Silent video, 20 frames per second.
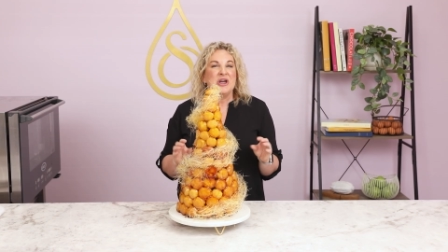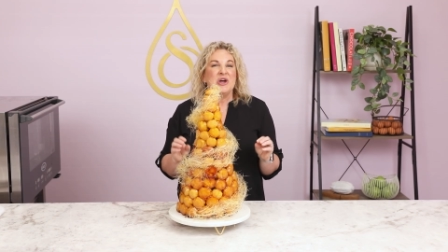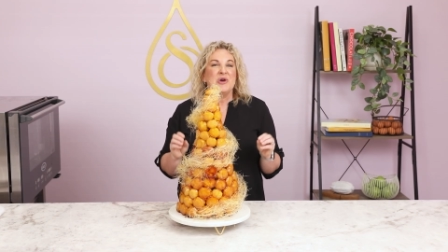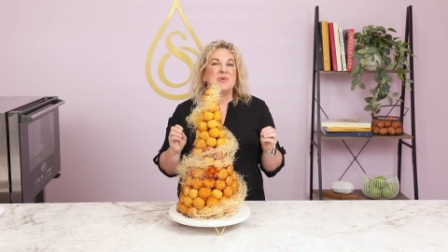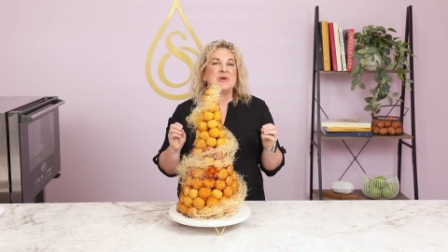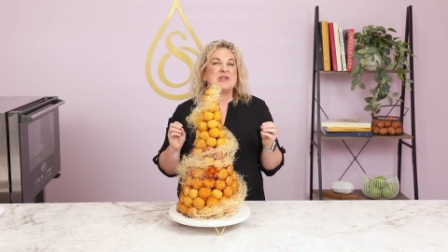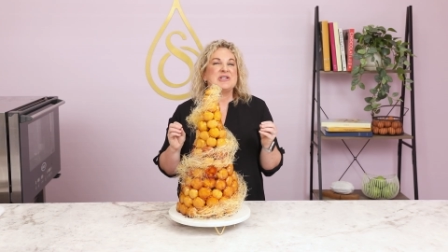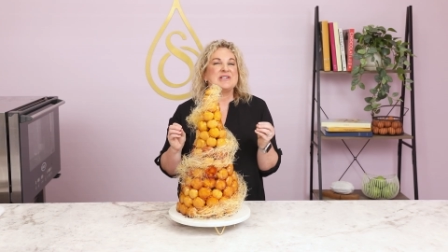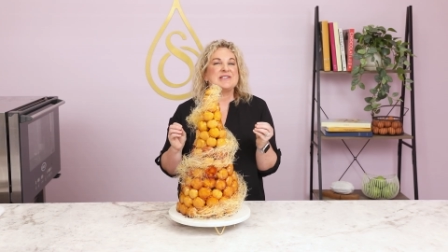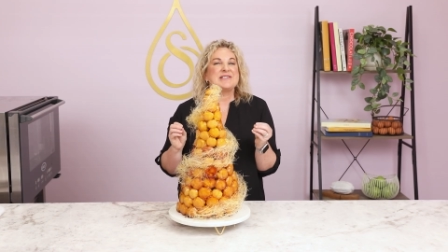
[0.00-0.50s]

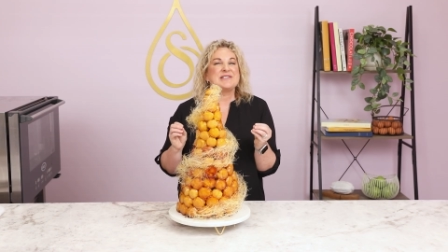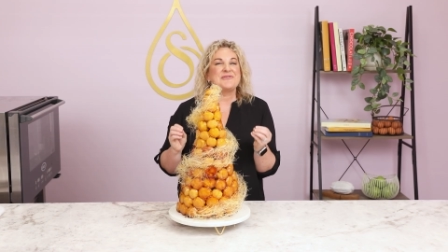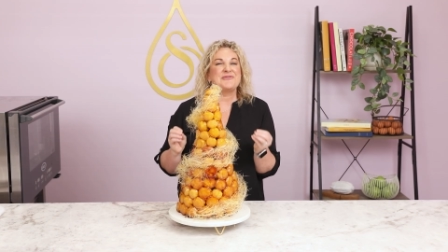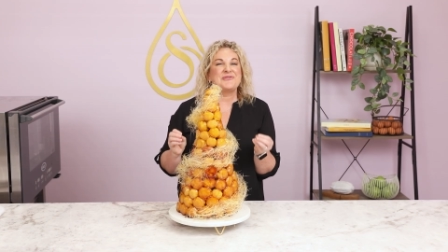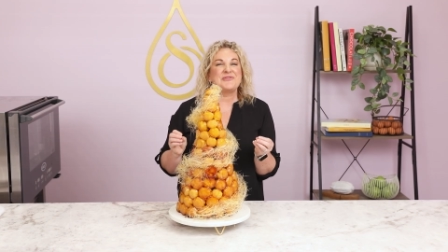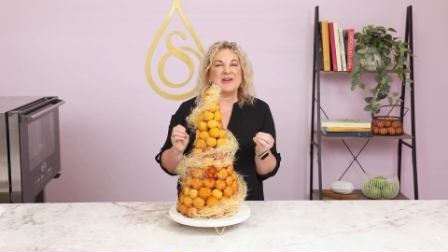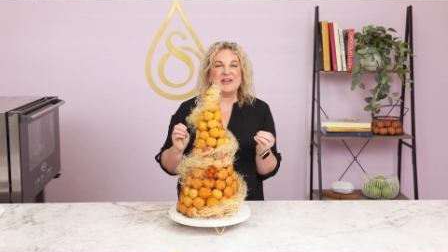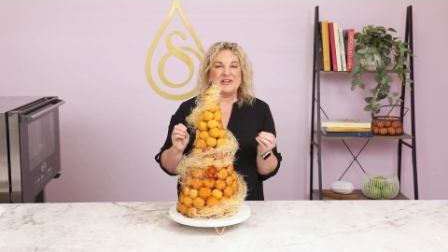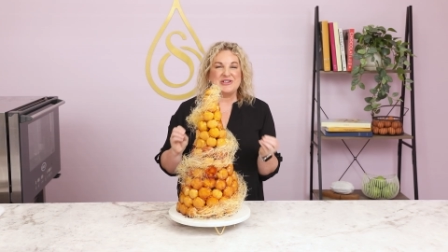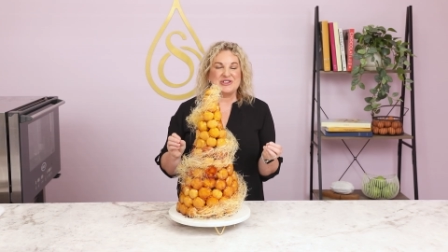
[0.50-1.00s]
which is a
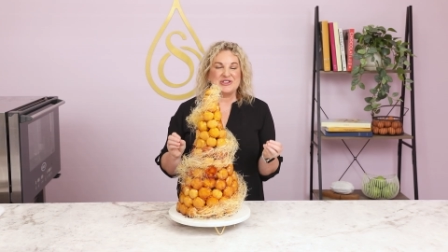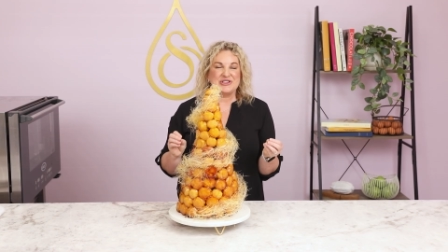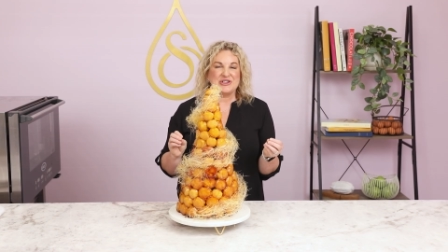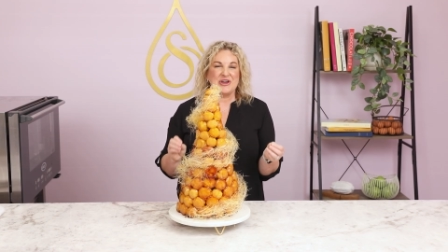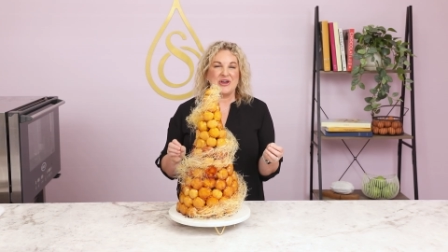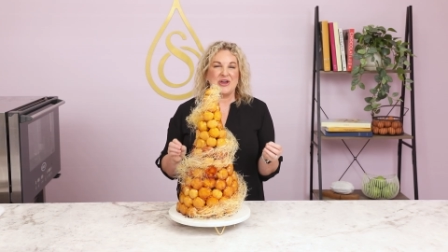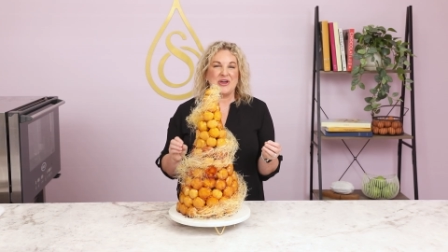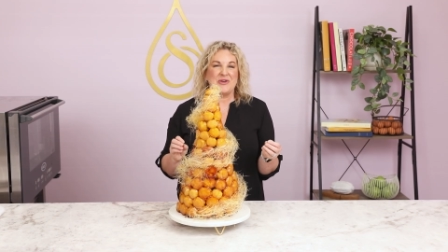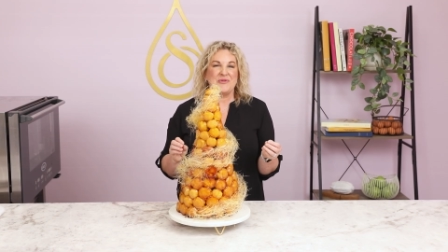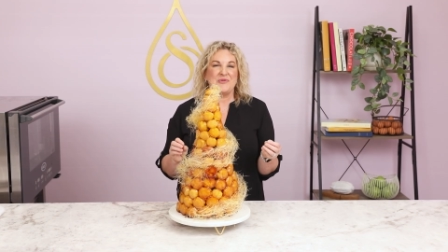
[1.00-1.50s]
French
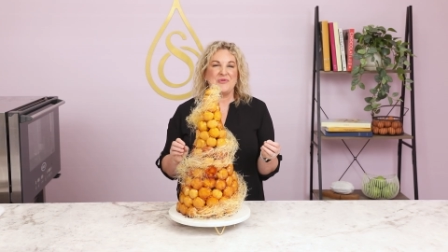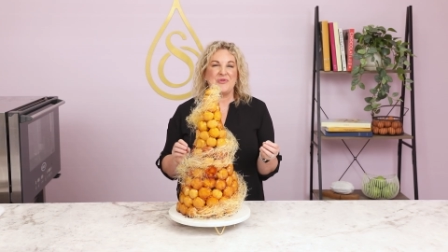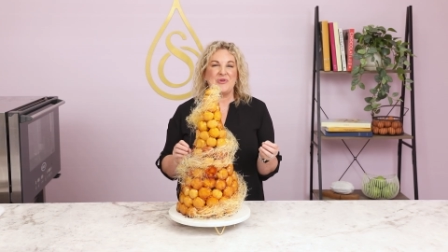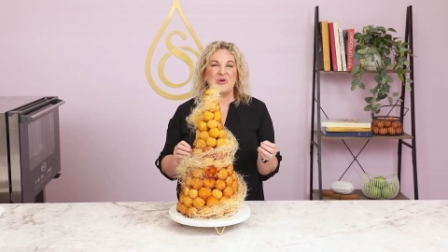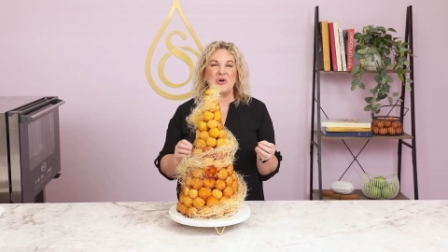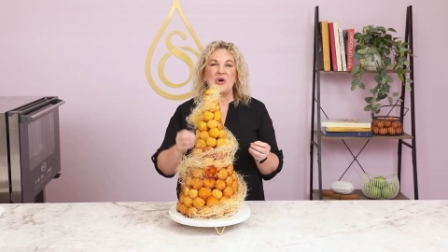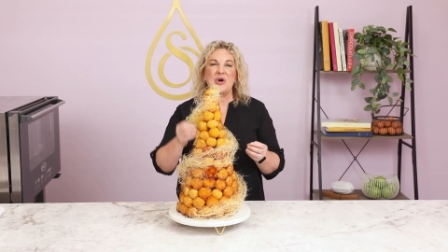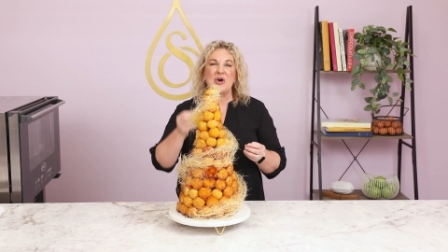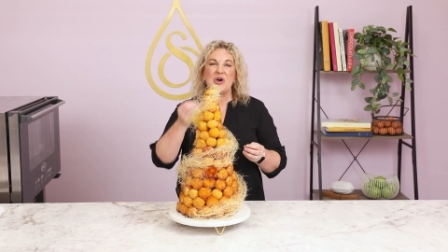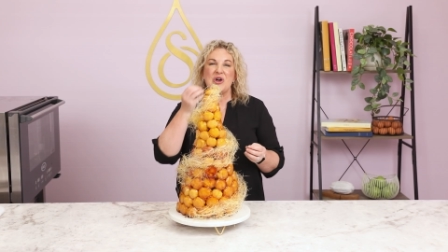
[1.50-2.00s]
term
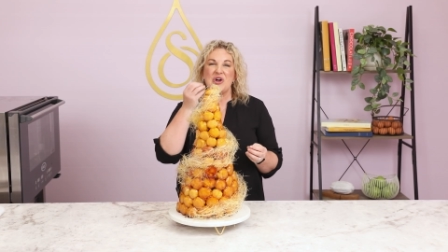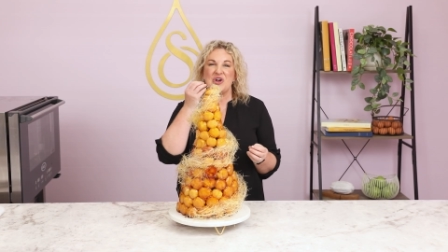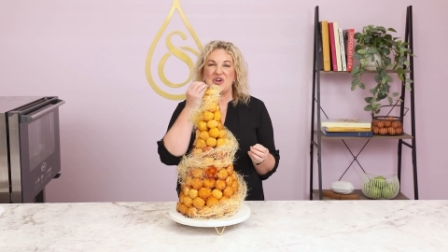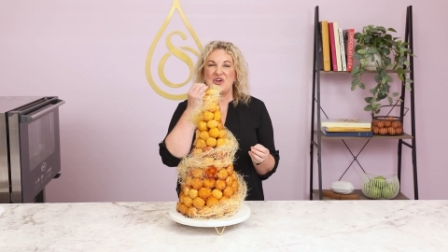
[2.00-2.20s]
for